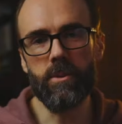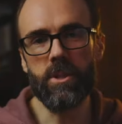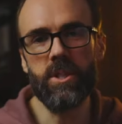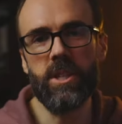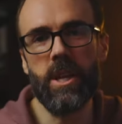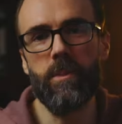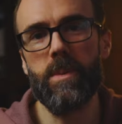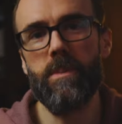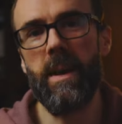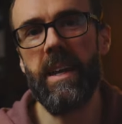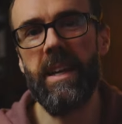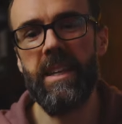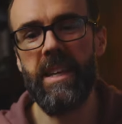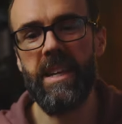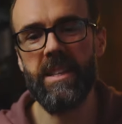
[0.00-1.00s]
I'm just jumping back
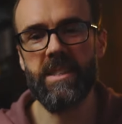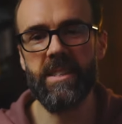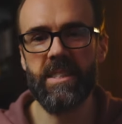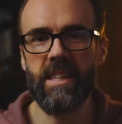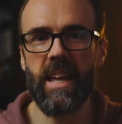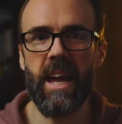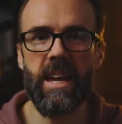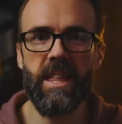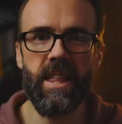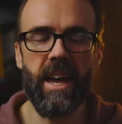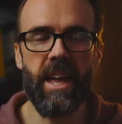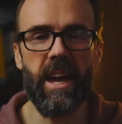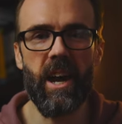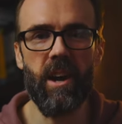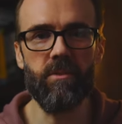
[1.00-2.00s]
in here to say
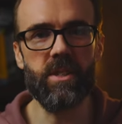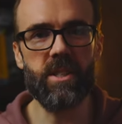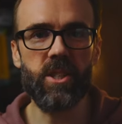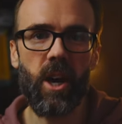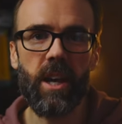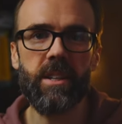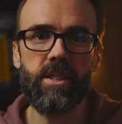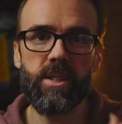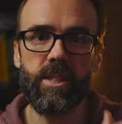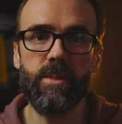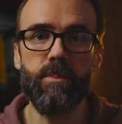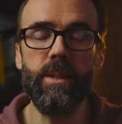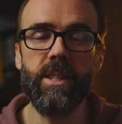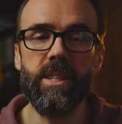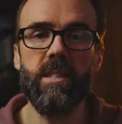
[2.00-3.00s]
that I've decided to
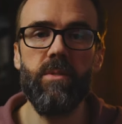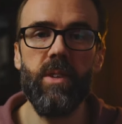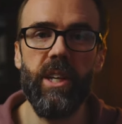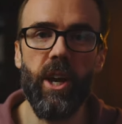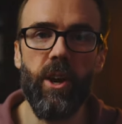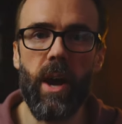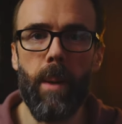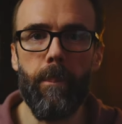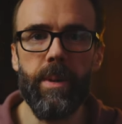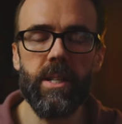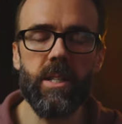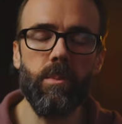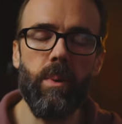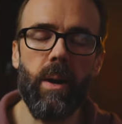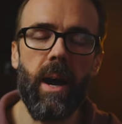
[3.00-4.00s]
split this video up
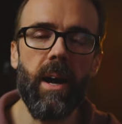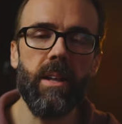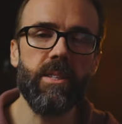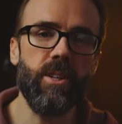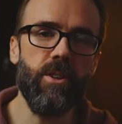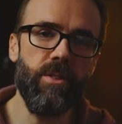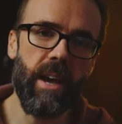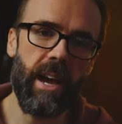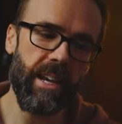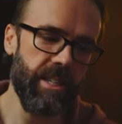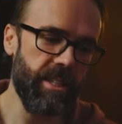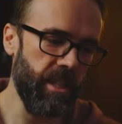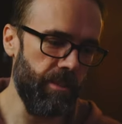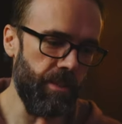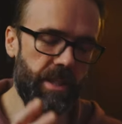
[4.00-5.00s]
into parts. So that
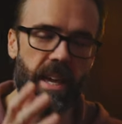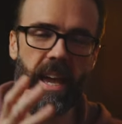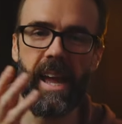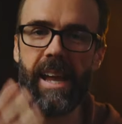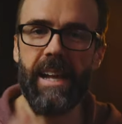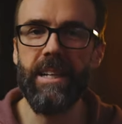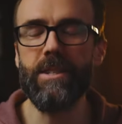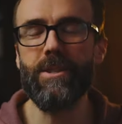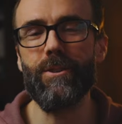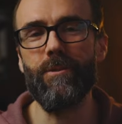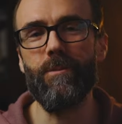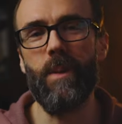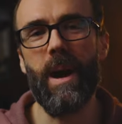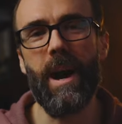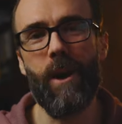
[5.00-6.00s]
is going to be the end
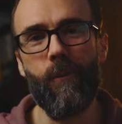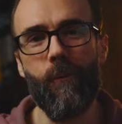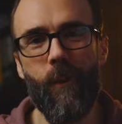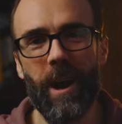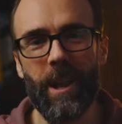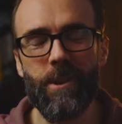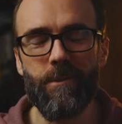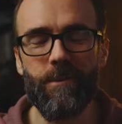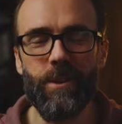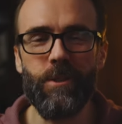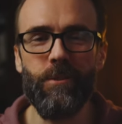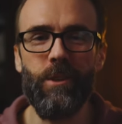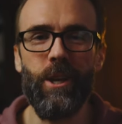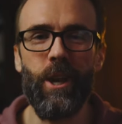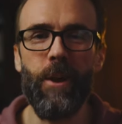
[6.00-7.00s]
of part one of this
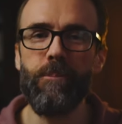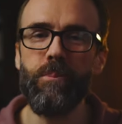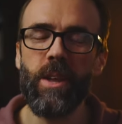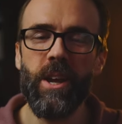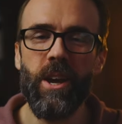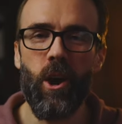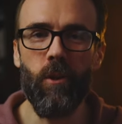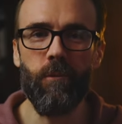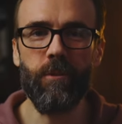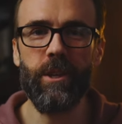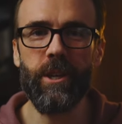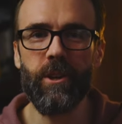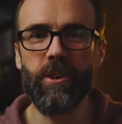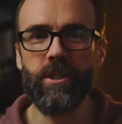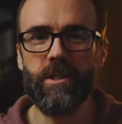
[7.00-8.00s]
video. Hopefully
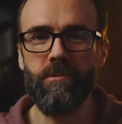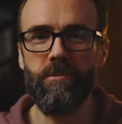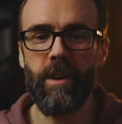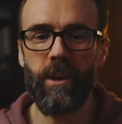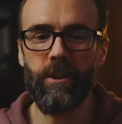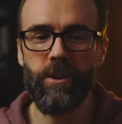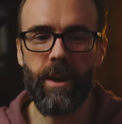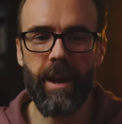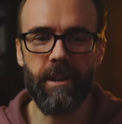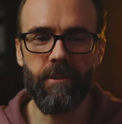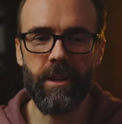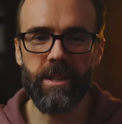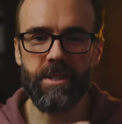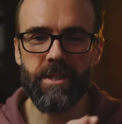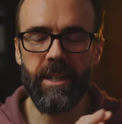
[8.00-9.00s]
you got some value out of
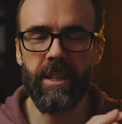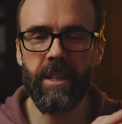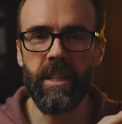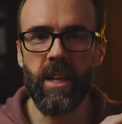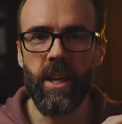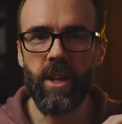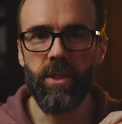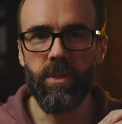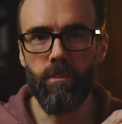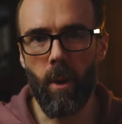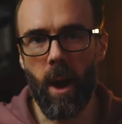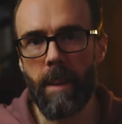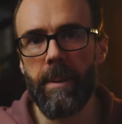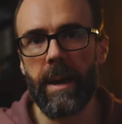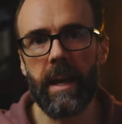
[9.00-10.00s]
understanding
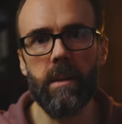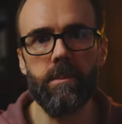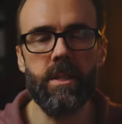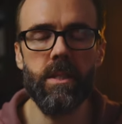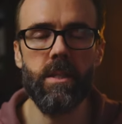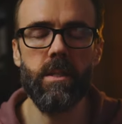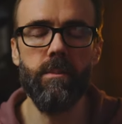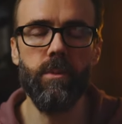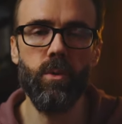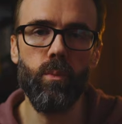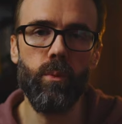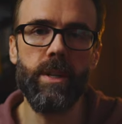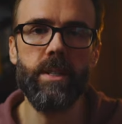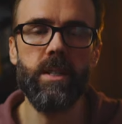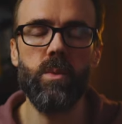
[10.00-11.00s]
my backup system, the
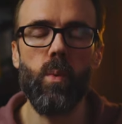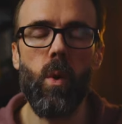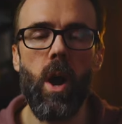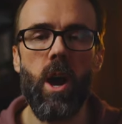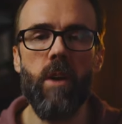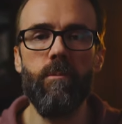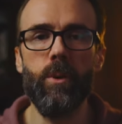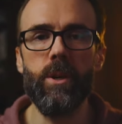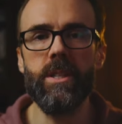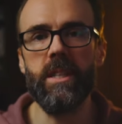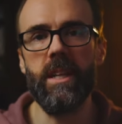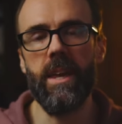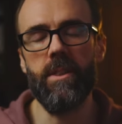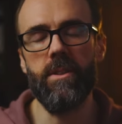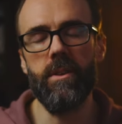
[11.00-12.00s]
reasons why I've put it
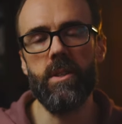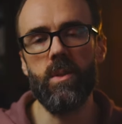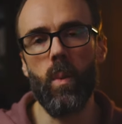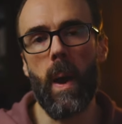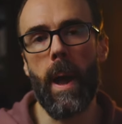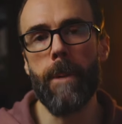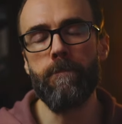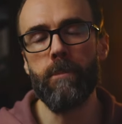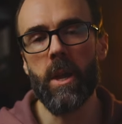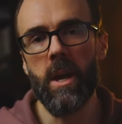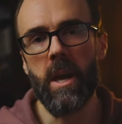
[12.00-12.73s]
together this way.